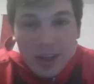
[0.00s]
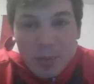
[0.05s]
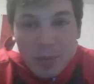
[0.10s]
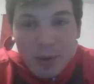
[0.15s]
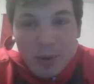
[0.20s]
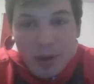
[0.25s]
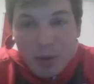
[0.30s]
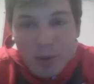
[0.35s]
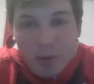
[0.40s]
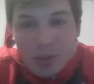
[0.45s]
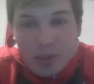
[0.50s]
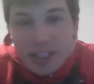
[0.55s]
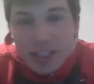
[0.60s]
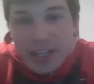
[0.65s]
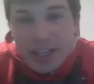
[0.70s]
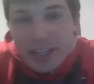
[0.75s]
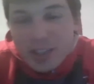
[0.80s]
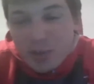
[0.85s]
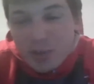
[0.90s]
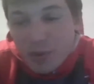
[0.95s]
But we'll
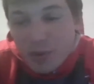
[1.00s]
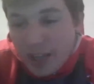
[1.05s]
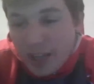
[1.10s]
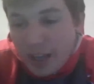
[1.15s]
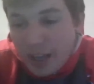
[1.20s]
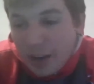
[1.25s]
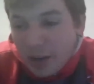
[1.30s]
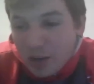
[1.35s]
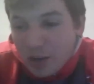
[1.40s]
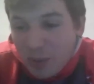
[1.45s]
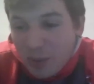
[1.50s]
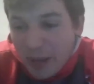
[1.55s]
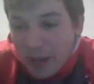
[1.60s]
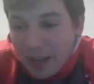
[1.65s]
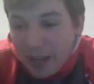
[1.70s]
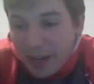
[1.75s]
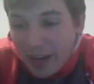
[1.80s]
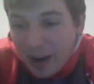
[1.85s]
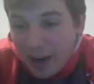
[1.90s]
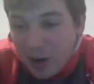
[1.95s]
see next week how those
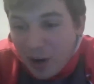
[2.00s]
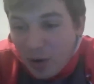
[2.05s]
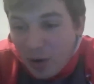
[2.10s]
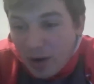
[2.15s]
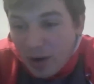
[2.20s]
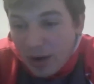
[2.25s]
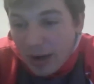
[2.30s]
pan out.